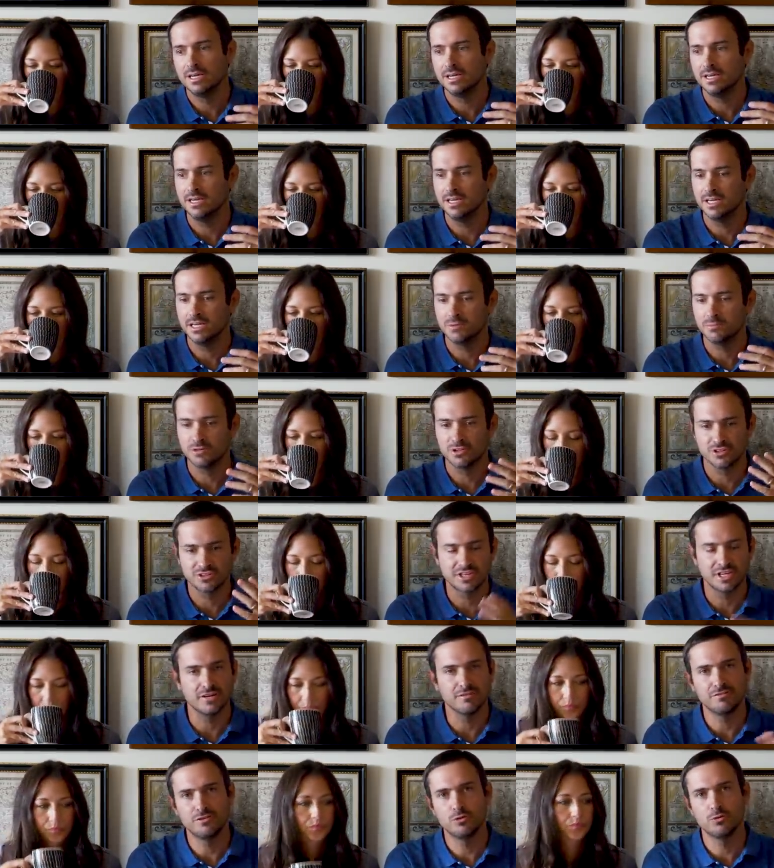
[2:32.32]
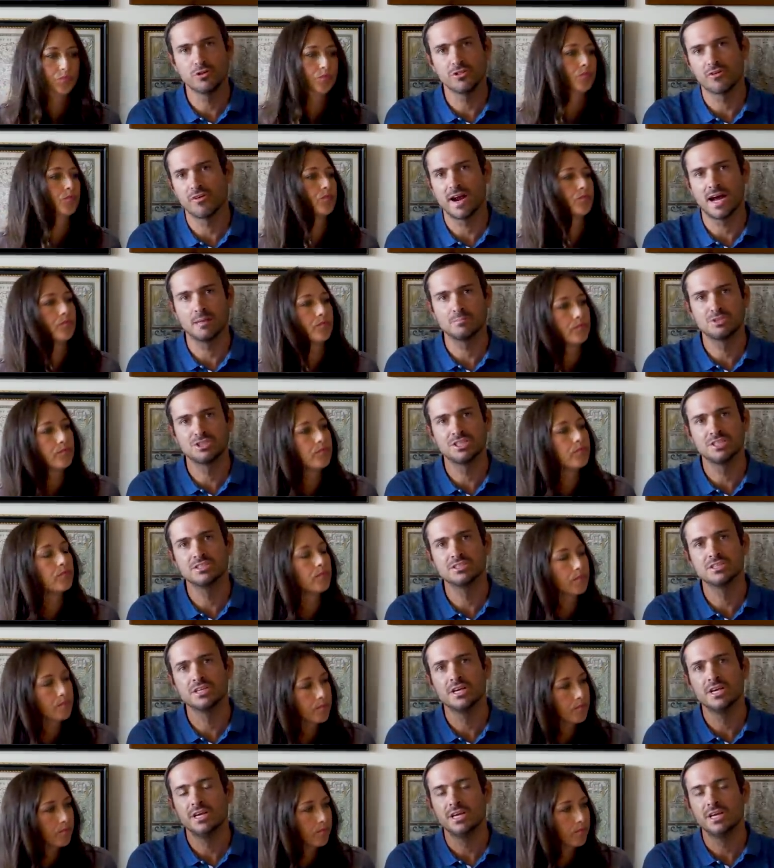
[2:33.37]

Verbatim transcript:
Speaker 1: And we looked at a few other options.